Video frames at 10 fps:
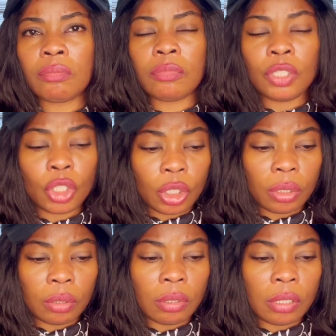
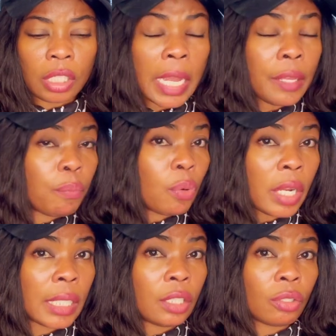it's here in
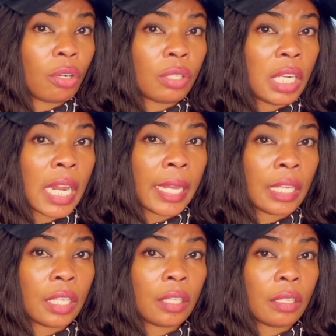Poland, is not really like
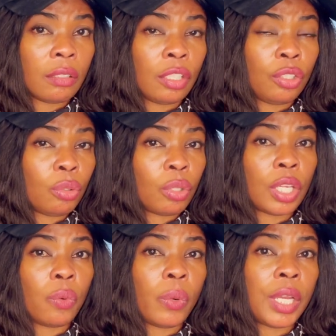in U
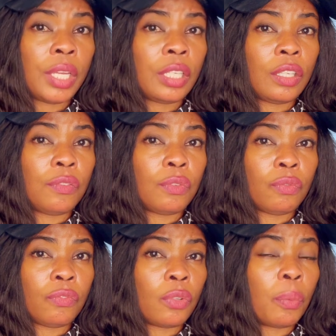K where if
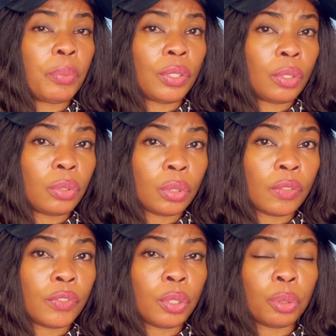you've not paid your tuition
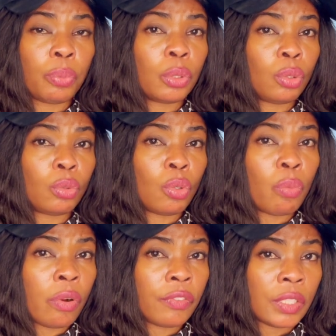fee, they report you to
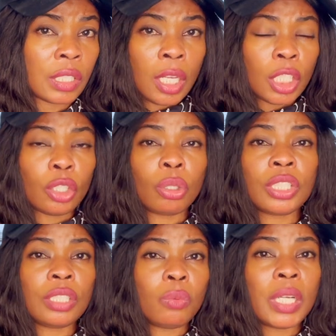Home Office. It's
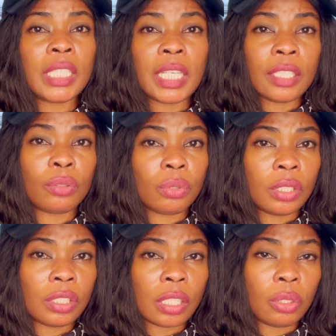until when it gets to the
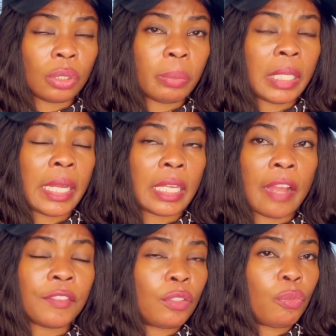second semester, like
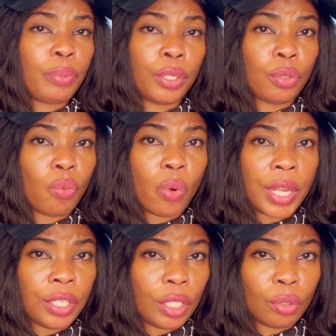after you paid your one
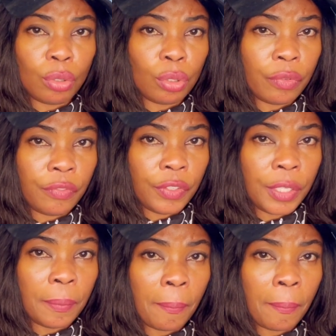year tuition fee,